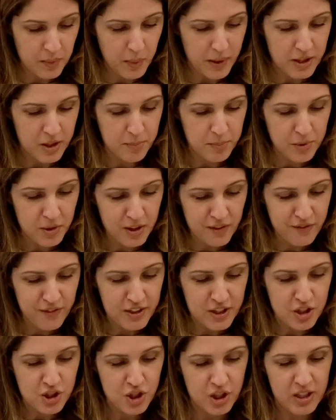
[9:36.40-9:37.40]
When you're putting
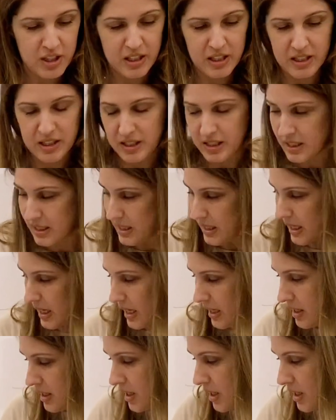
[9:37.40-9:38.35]
fettuccine in here,